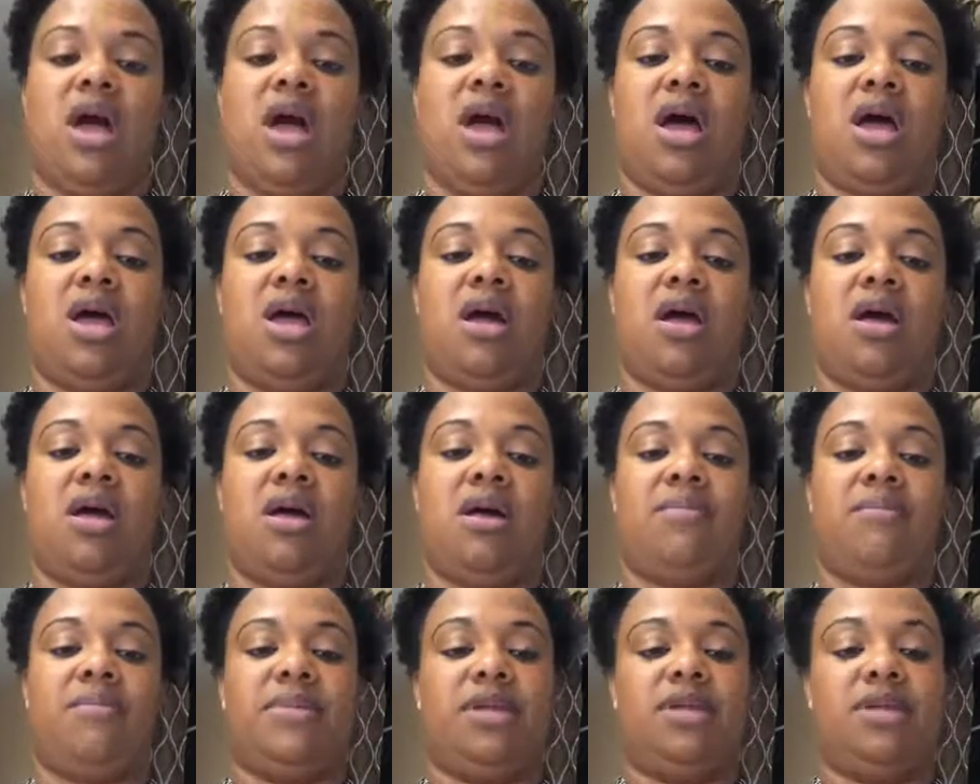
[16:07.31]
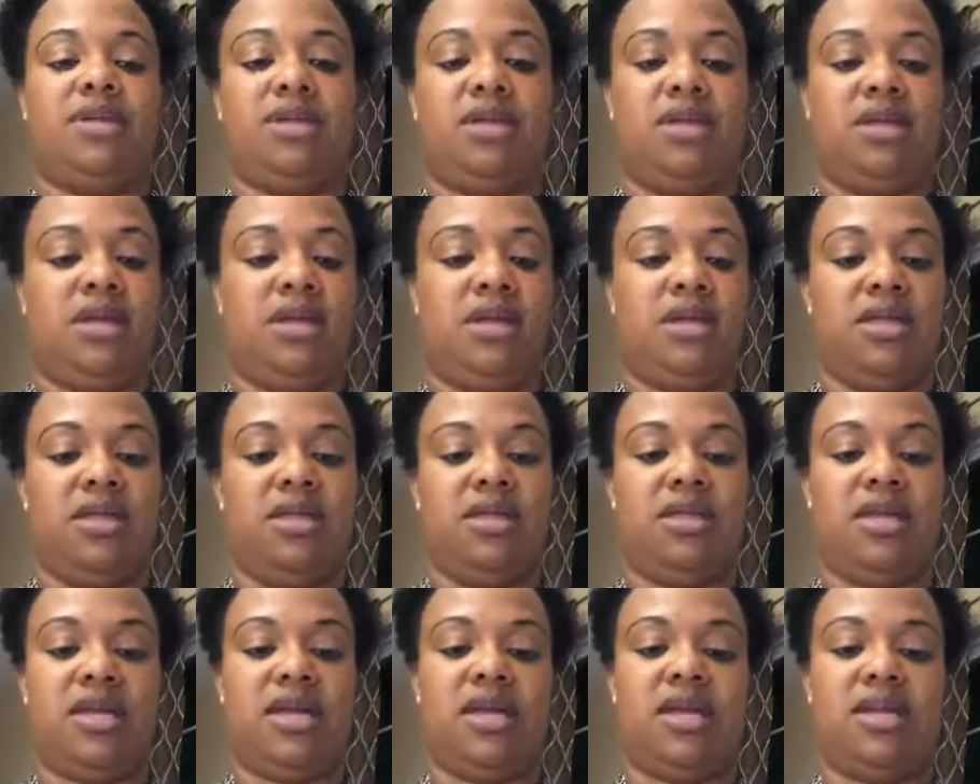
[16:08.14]
Then
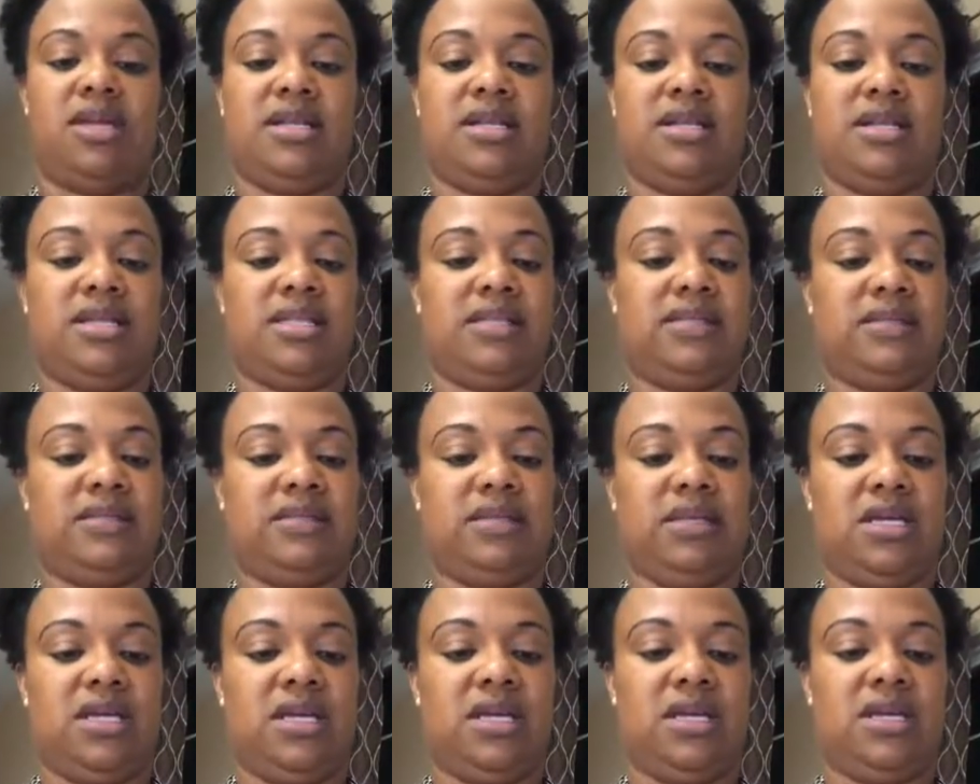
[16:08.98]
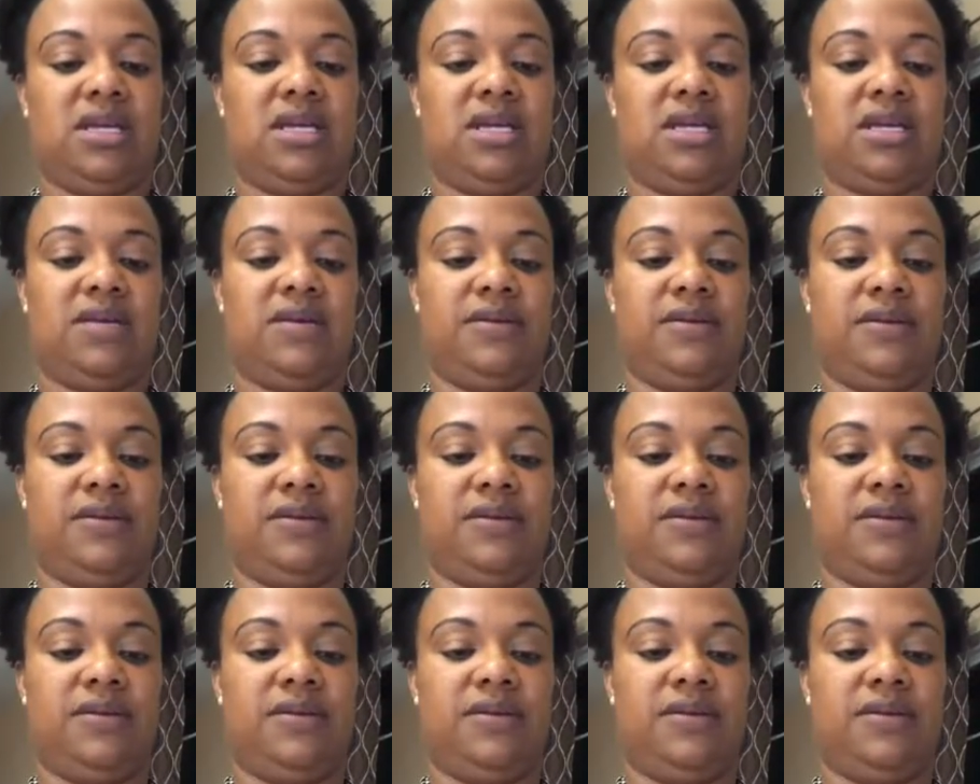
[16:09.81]
let's see.